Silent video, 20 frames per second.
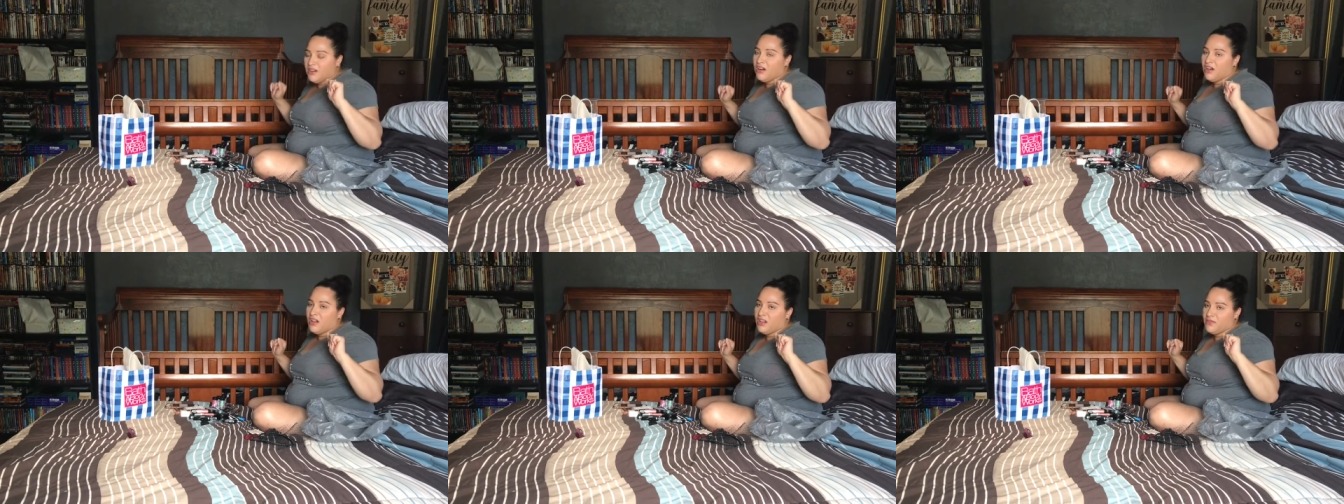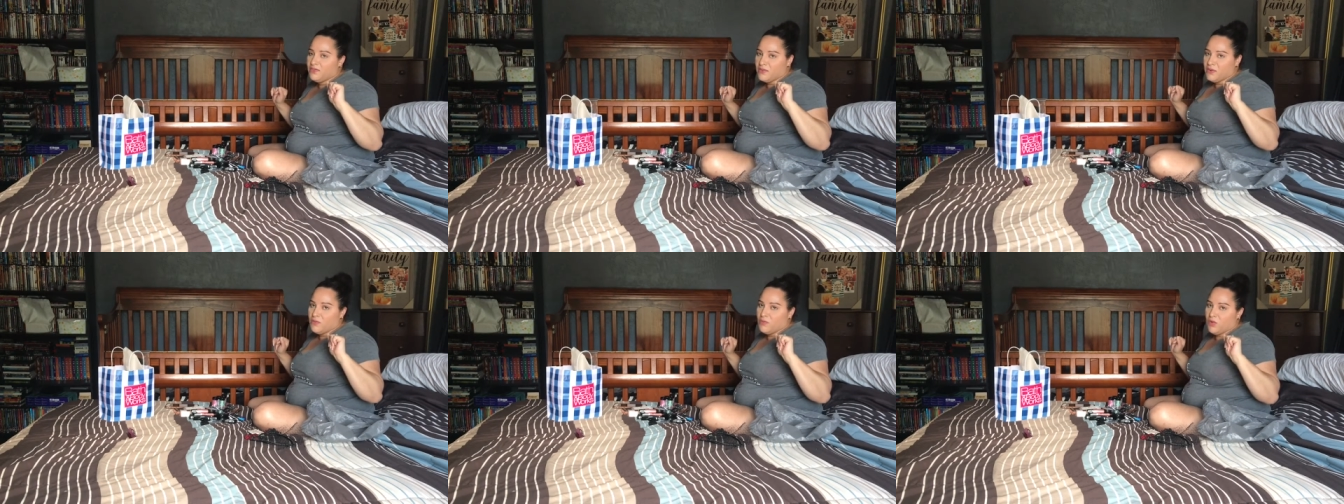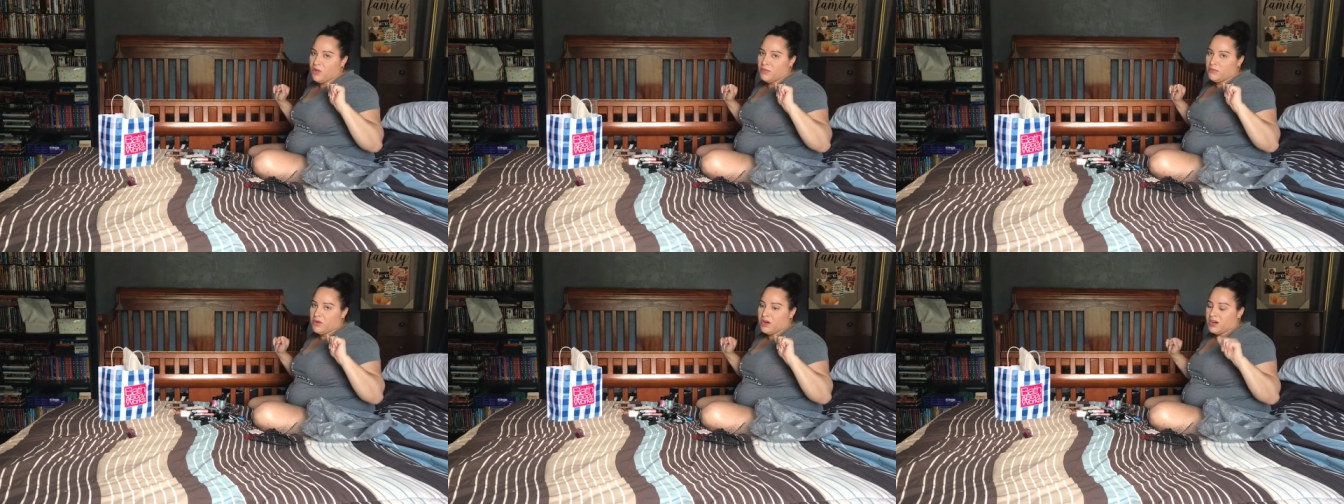haul from
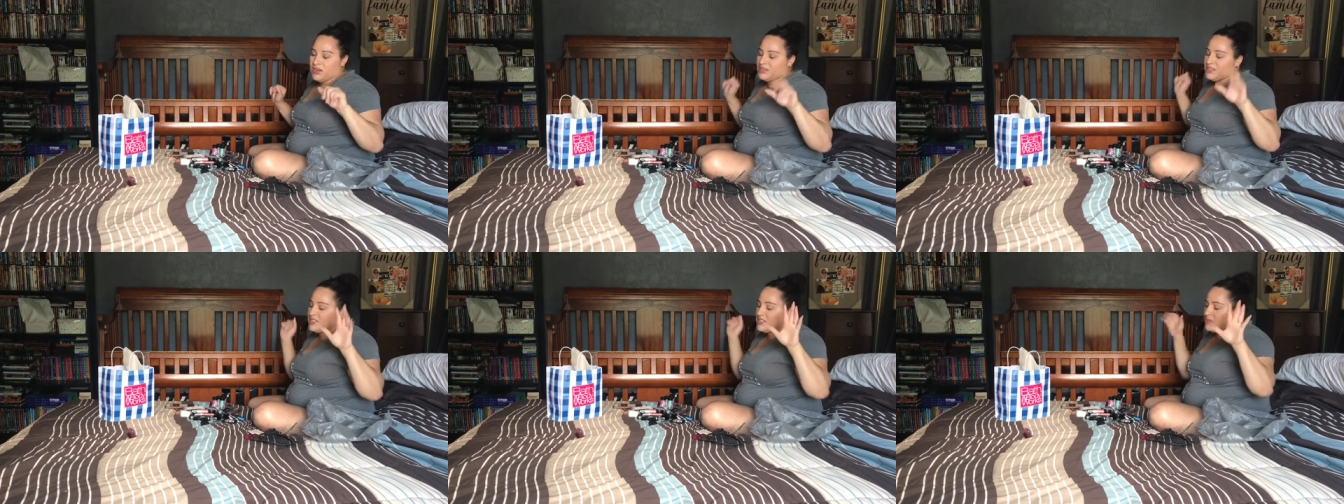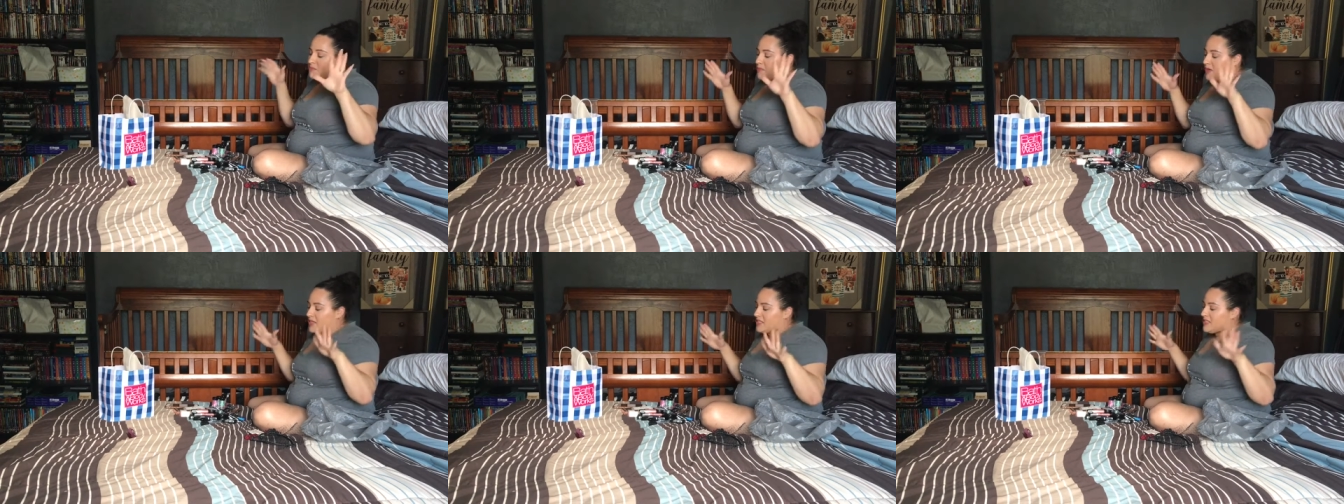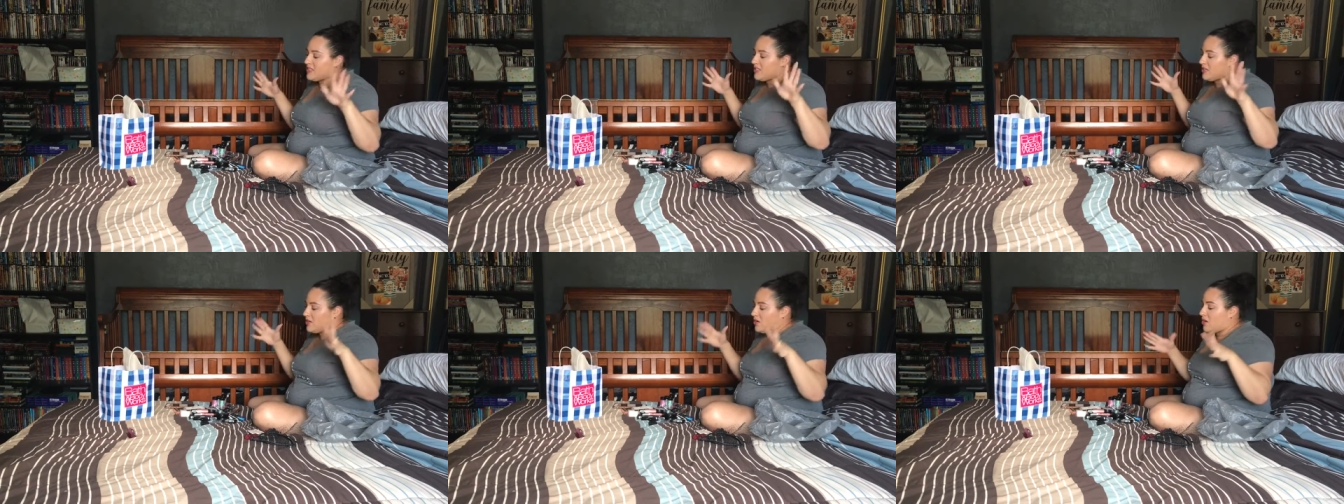Walmart. This is
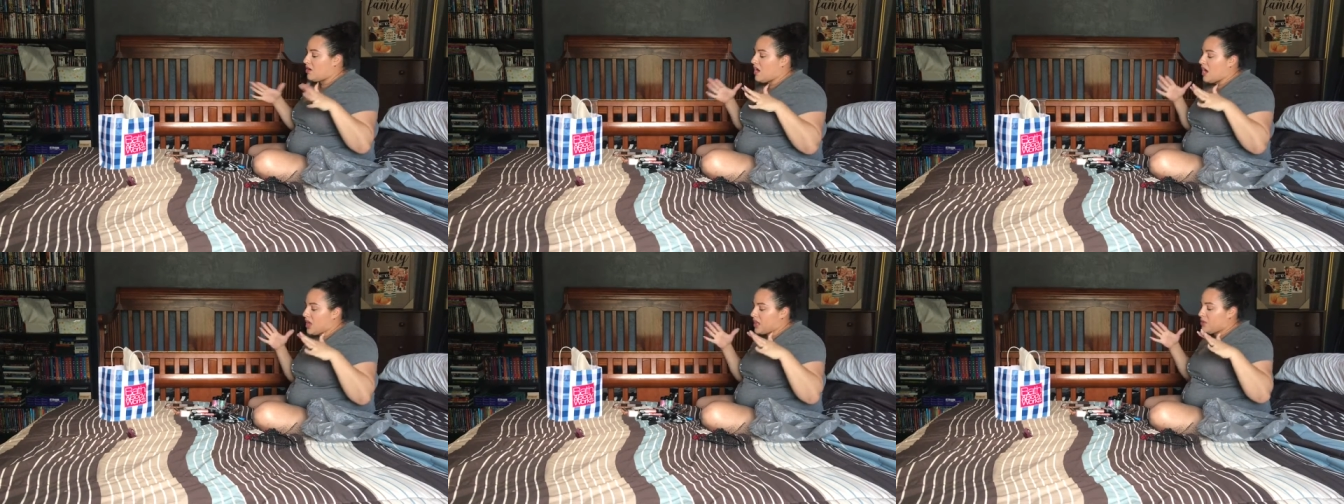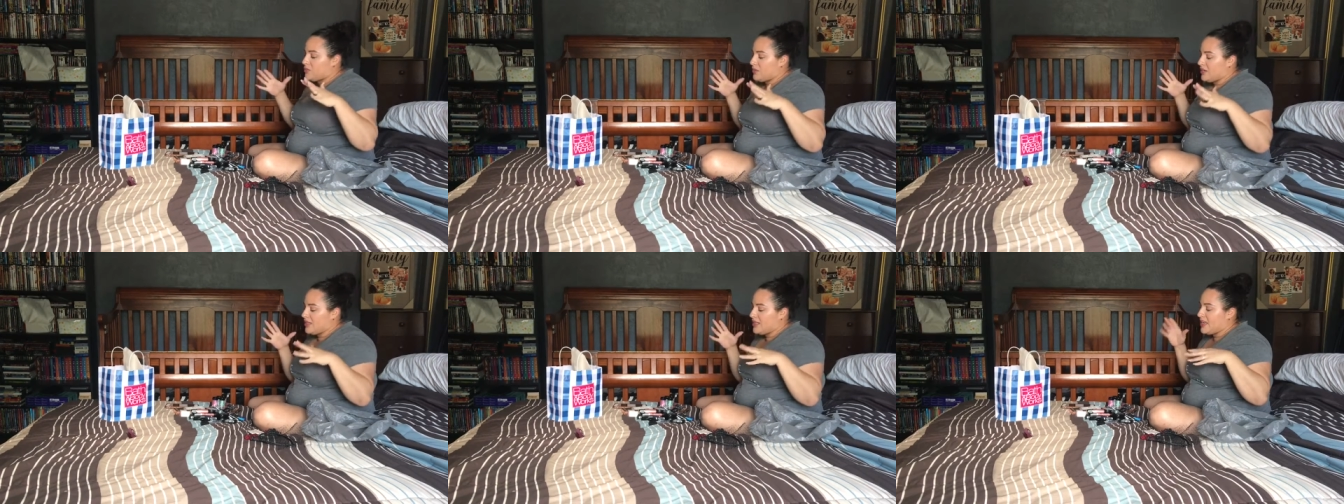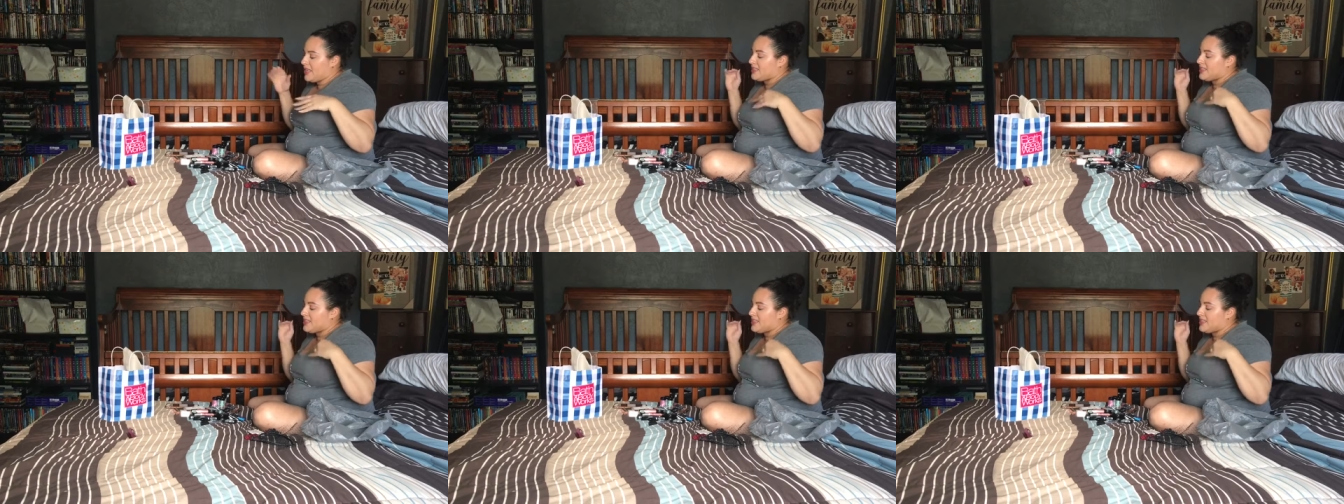basically all Halloween.